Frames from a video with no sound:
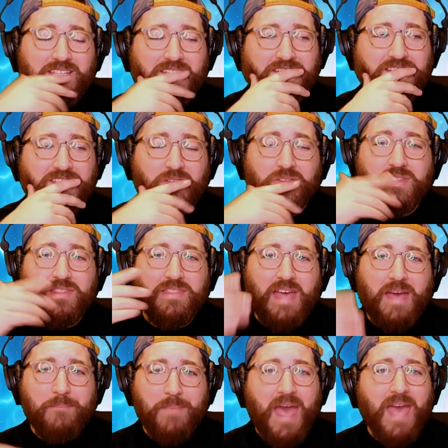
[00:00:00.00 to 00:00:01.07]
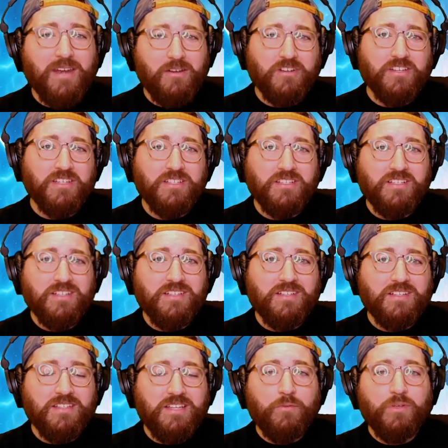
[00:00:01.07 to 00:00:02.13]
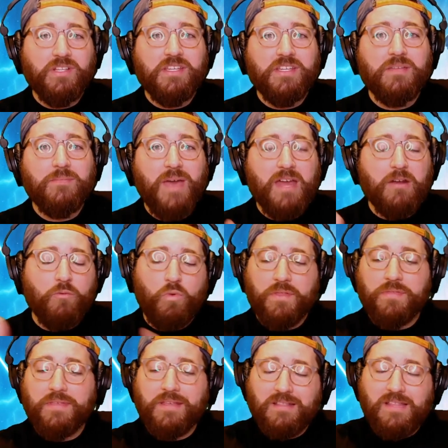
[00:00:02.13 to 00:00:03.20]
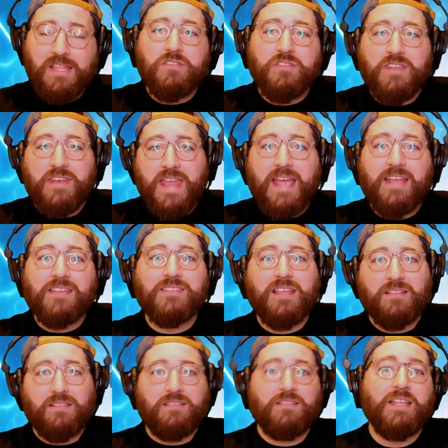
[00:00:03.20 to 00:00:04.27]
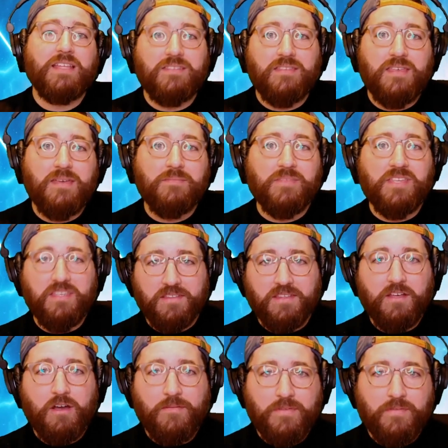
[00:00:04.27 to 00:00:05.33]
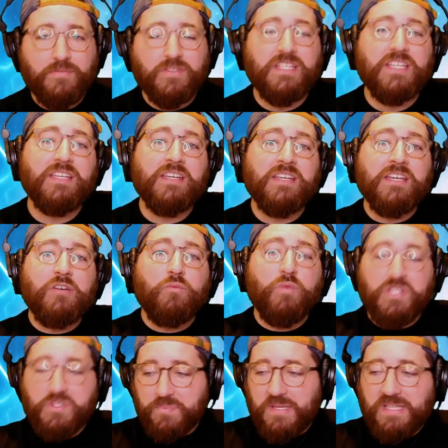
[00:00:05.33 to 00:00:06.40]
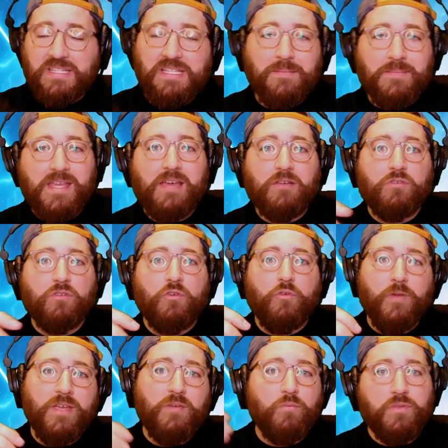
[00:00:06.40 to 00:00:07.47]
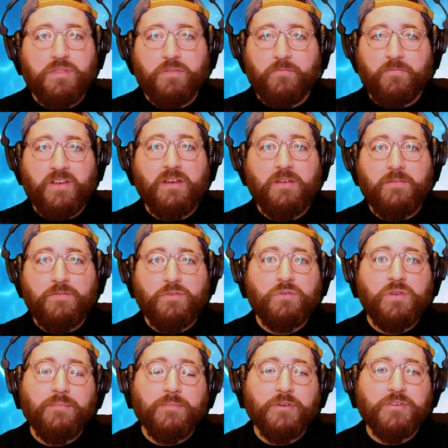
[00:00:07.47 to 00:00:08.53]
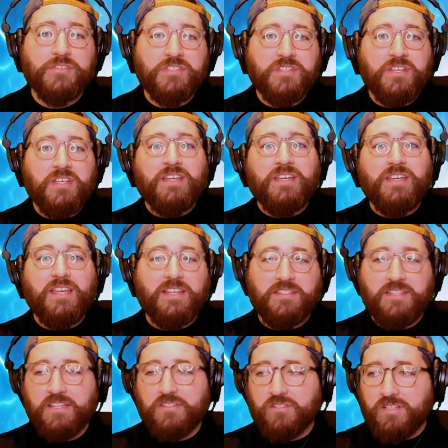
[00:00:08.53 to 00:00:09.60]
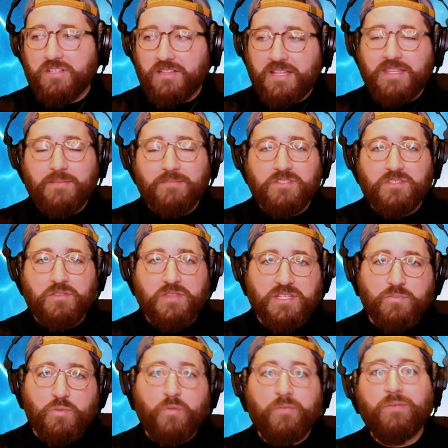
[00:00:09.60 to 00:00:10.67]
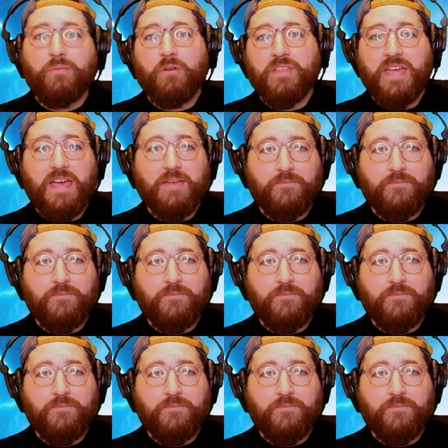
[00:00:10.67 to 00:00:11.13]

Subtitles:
So that mattered. That really did matter. One thing led to the next that led to them killing off the fleet, which pinned them down on Crate with very few numbers, and essentially led them to this movie where they have